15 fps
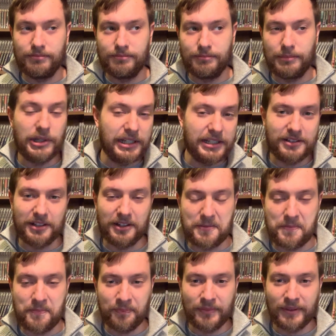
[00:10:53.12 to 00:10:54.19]
put into
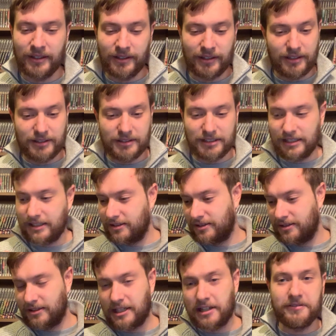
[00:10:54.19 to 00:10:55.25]
them. So
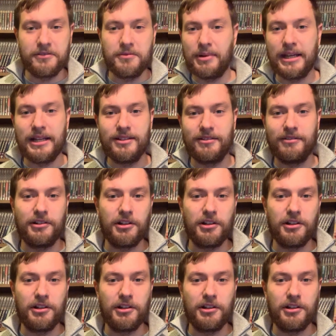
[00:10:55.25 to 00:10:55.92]
that's Alpha, Beta and